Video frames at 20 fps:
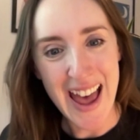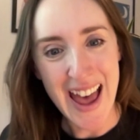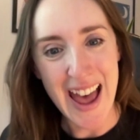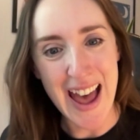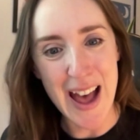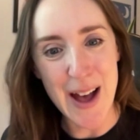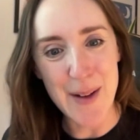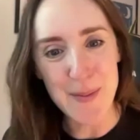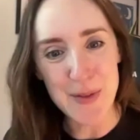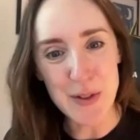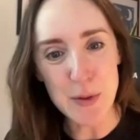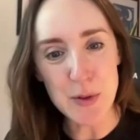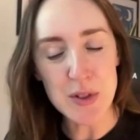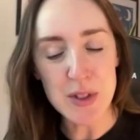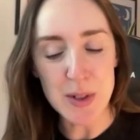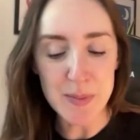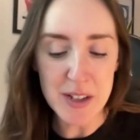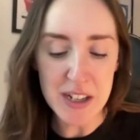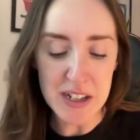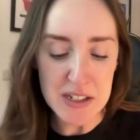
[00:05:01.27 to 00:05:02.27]
And there was
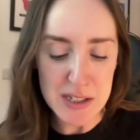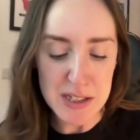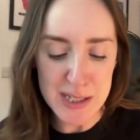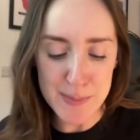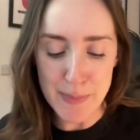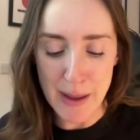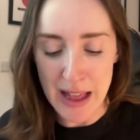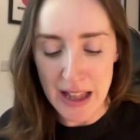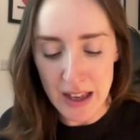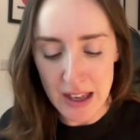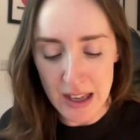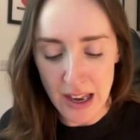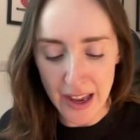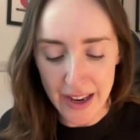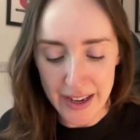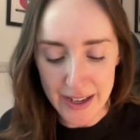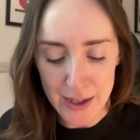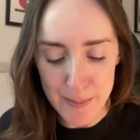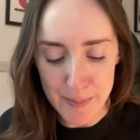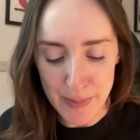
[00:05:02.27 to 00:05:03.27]
something kind of
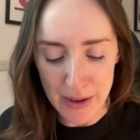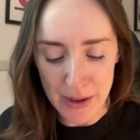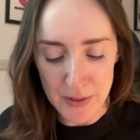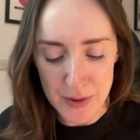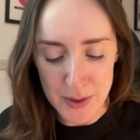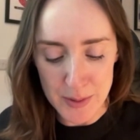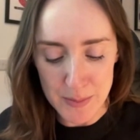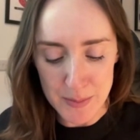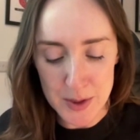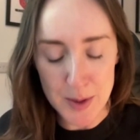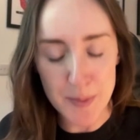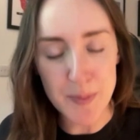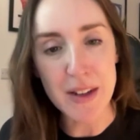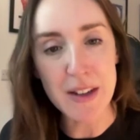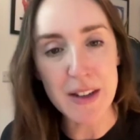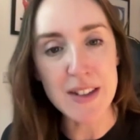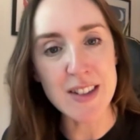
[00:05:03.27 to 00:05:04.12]
spell-like about them, something